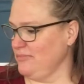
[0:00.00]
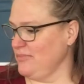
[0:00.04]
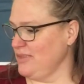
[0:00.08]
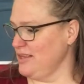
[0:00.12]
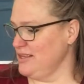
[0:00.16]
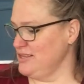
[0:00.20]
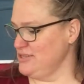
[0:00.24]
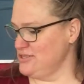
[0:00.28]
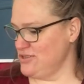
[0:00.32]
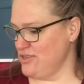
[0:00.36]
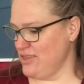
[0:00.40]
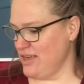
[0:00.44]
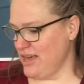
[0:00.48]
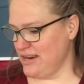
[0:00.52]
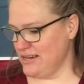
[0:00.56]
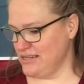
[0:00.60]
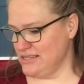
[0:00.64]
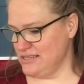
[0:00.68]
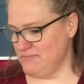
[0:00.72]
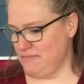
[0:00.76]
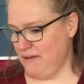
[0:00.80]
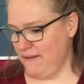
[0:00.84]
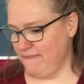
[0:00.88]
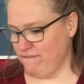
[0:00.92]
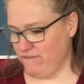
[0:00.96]
So that is
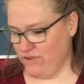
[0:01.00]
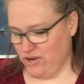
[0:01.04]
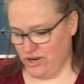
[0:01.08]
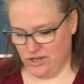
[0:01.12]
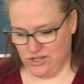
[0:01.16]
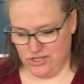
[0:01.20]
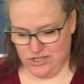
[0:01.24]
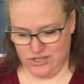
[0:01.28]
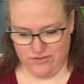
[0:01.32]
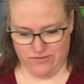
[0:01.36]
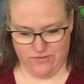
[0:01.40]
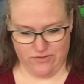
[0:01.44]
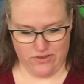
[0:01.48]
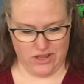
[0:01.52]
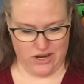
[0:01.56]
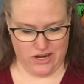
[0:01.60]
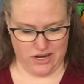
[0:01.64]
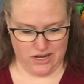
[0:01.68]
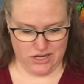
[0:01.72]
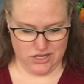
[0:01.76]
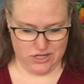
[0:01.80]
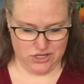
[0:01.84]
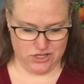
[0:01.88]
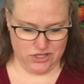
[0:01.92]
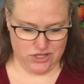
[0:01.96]
my first
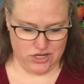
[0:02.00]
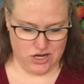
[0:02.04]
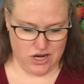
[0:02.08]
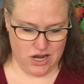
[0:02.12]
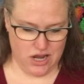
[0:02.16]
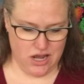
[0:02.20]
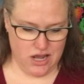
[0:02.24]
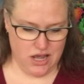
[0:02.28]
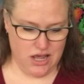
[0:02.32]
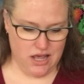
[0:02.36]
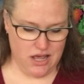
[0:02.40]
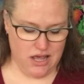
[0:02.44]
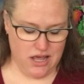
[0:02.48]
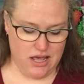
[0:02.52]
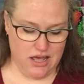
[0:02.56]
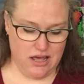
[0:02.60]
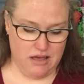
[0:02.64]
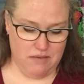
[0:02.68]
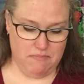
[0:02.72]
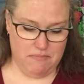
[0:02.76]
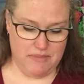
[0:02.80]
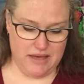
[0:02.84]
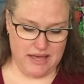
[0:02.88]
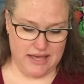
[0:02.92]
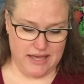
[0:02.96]
finish.
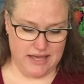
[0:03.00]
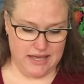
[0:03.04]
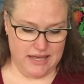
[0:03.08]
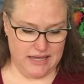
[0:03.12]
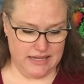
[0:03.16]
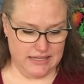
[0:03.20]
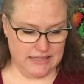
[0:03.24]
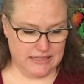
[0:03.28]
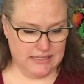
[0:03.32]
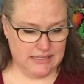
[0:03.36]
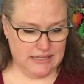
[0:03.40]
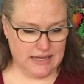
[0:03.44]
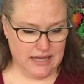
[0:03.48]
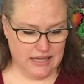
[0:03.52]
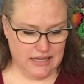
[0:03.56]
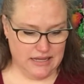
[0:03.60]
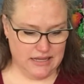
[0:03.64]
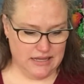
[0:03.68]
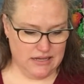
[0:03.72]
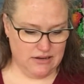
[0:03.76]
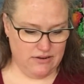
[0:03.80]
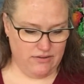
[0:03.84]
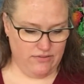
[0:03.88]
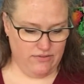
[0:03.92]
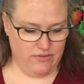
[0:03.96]
My
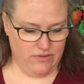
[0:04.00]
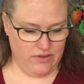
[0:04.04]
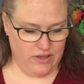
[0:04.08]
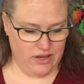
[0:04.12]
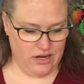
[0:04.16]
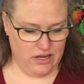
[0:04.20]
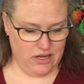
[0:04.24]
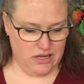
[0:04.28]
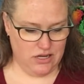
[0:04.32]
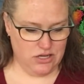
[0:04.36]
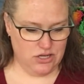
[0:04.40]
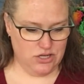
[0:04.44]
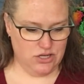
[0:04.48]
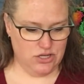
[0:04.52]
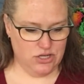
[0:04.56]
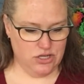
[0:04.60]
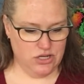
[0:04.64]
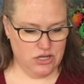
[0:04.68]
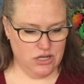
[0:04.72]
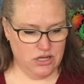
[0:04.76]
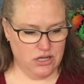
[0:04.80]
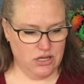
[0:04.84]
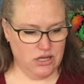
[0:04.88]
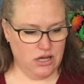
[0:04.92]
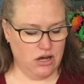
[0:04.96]
second finish
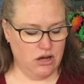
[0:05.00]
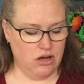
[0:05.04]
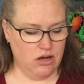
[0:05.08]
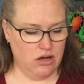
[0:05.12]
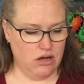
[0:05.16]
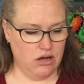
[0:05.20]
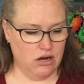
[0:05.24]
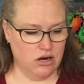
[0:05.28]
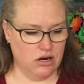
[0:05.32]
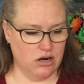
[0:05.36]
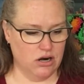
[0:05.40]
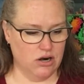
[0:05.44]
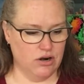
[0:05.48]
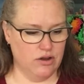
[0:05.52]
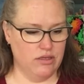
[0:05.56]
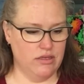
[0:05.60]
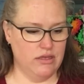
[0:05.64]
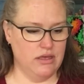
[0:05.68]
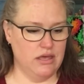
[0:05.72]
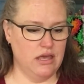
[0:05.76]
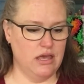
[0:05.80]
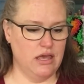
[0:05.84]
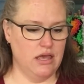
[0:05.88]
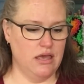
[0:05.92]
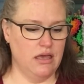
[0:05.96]
are
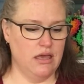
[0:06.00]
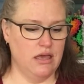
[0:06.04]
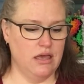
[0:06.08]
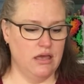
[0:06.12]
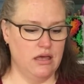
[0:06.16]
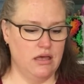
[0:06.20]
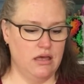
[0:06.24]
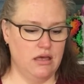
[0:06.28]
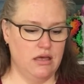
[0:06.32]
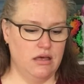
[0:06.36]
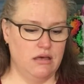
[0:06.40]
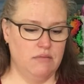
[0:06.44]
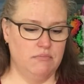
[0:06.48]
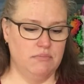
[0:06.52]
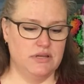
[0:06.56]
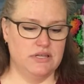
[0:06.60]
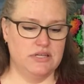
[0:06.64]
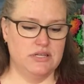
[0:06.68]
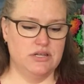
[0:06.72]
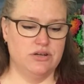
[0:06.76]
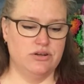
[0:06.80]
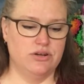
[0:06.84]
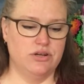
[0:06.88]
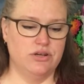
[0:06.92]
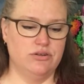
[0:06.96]
the
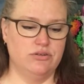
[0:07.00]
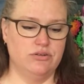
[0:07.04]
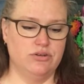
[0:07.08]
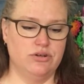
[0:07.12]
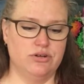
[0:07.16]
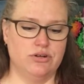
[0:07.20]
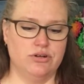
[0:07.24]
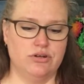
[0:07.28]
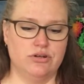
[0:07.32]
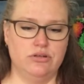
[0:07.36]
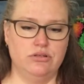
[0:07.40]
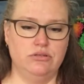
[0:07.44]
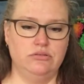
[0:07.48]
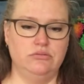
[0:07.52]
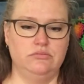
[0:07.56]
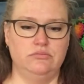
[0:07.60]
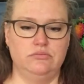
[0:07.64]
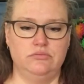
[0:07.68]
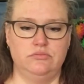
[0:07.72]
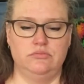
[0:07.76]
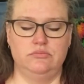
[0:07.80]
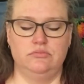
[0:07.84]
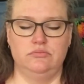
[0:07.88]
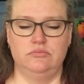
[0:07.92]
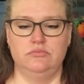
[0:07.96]
Material Girl
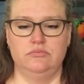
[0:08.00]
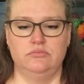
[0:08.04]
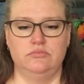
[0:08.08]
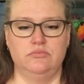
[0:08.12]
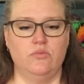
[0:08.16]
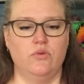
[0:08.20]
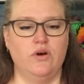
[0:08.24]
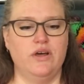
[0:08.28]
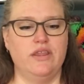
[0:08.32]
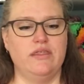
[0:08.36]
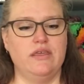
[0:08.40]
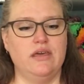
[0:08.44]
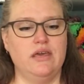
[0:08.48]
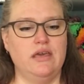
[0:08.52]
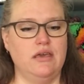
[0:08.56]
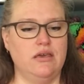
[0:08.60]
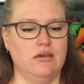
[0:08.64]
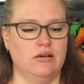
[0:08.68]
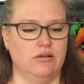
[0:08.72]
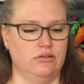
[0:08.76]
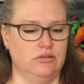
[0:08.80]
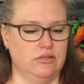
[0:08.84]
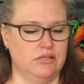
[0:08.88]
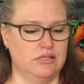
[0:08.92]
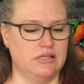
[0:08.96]
What the
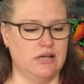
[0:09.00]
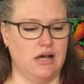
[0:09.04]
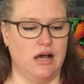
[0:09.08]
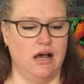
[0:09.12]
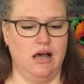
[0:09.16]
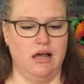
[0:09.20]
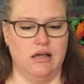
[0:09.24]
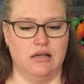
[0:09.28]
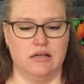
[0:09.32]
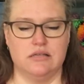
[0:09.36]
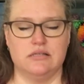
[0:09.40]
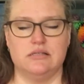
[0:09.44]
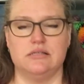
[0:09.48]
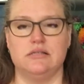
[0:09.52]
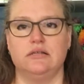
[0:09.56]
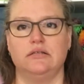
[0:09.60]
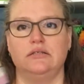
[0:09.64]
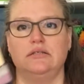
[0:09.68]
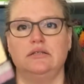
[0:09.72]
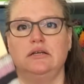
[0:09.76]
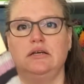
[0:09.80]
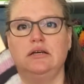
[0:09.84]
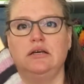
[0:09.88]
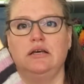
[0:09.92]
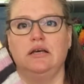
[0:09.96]
Heel socks,
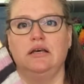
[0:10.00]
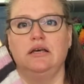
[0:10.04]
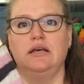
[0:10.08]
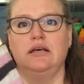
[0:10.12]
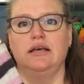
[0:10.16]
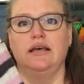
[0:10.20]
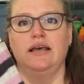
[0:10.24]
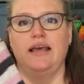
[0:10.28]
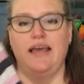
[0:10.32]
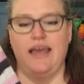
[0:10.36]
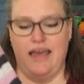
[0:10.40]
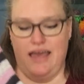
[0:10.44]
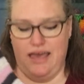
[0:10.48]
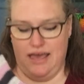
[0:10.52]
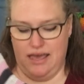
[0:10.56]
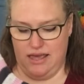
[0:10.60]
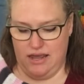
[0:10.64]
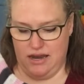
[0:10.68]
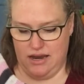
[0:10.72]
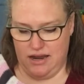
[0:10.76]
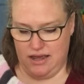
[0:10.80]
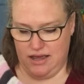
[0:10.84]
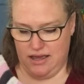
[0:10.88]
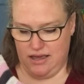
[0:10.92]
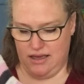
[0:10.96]
and
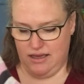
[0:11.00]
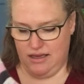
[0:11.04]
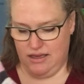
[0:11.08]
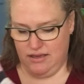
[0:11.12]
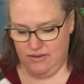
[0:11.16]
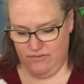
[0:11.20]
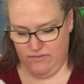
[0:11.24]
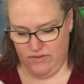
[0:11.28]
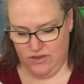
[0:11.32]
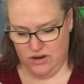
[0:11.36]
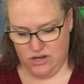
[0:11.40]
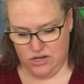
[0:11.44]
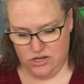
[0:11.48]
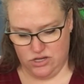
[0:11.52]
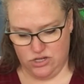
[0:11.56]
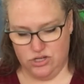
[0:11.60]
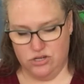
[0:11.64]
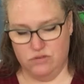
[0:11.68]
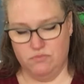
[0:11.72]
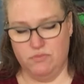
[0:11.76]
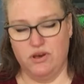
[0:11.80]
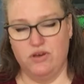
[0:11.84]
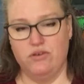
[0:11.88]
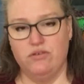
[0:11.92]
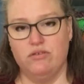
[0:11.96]
I
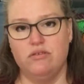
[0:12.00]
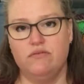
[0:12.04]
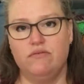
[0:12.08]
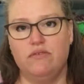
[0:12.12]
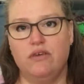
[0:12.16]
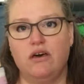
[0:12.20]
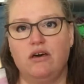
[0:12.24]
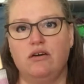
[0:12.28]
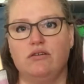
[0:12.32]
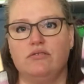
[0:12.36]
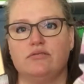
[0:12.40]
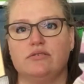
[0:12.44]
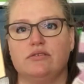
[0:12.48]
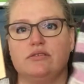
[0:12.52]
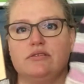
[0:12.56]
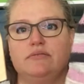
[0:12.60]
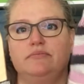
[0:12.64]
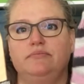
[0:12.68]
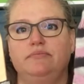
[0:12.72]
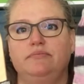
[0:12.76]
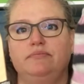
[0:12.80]
finished both of those.